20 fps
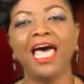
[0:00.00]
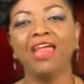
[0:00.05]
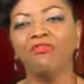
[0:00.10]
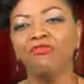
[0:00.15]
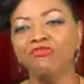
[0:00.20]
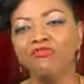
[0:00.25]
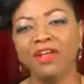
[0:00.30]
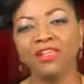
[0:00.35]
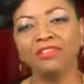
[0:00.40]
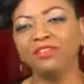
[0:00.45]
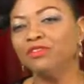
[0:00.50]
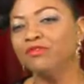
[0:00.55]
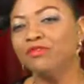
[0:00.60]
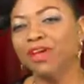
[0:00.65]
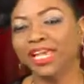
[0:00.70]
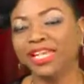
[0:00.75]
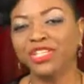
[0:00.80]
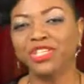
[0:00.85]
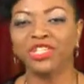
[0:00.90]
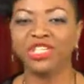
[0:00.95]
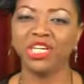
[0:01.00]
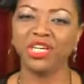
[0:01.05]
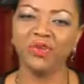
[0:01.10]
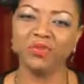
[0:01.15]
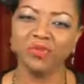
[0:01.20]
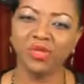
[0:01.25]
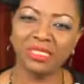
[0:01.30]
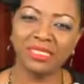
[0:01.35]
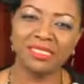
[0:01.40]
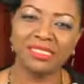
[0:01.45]
and
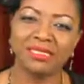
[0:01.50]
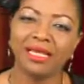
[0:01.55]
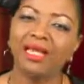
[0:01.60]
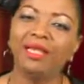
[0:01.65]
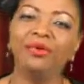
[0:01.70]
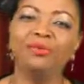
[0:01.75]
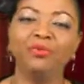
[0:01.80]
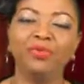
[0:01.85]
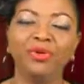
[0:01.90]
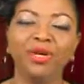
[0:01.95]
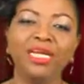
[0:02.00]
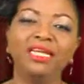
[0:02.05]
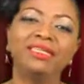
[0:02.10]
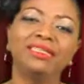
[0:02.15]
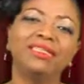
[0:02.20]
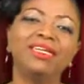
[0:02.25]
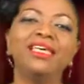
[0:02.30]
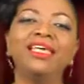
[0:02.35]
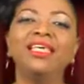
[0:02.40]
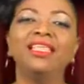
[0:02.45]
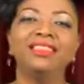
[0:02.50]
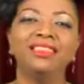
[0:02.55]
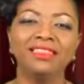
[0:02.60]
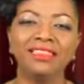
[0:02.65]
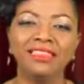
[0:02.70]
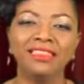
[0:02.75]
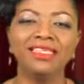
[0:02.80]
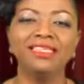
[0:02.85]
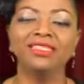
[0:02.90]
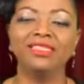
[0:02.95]
resurrection we celebrate
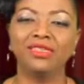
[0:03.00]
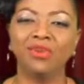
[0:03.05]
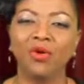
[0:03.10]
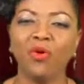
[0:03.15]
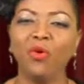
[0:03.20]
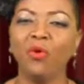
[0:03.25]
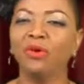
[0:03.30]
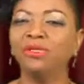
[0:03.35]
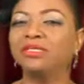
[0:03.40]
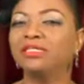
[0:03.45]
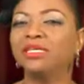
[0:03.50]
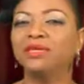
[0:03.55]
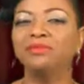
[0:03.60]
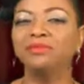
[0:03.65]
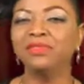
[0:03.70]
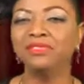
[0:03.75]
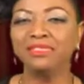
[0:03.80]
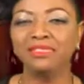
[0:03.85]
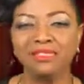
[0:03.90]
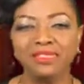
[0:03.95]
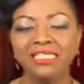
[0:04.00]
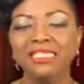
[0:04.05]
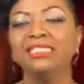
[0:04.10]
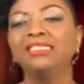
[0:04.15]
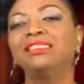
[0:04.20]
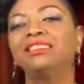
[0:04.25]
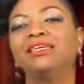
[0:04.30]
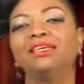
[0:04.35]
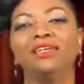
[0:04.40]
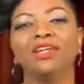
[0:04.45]
in this awesome
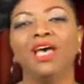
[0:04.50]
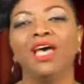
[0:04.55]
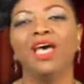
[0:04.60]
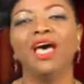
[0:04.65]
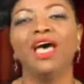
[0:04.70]
season.